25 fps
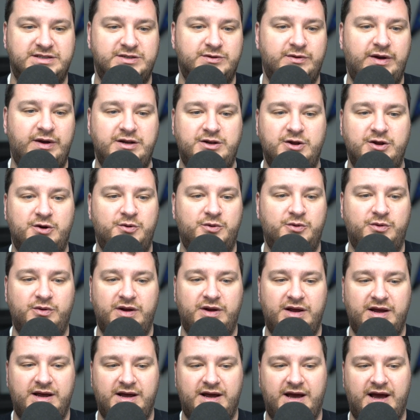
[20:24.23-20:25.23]
so I
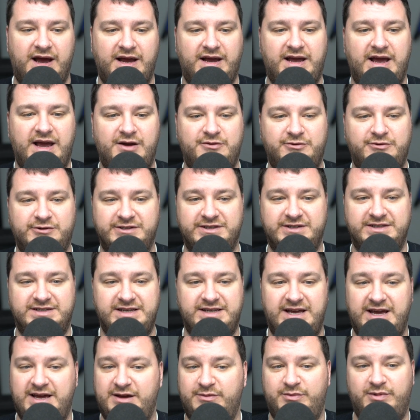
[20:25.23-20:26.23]
can't really
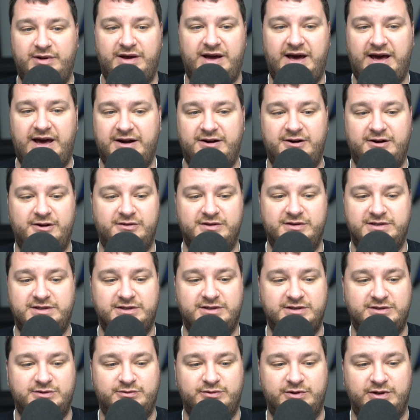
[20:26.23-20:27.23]
say, but I don't know. This
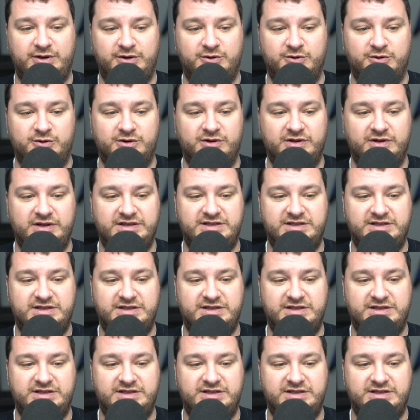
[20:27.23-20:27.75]
looks really cool.